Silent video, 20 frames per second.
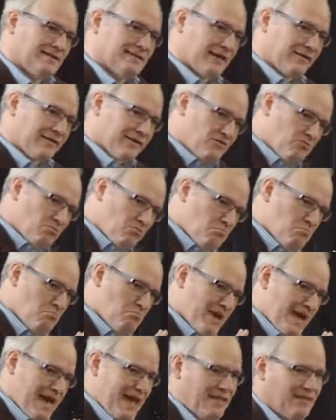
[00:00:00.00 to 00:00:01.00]
So this
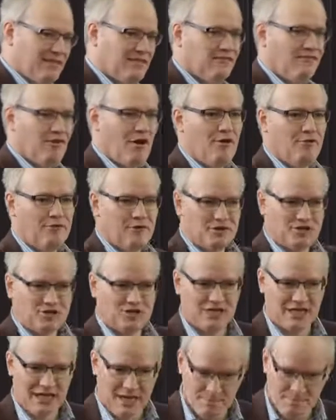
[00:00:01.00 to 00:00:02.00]
myth of
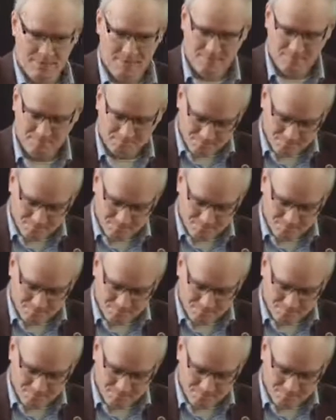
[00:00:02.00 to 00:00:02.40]
ownership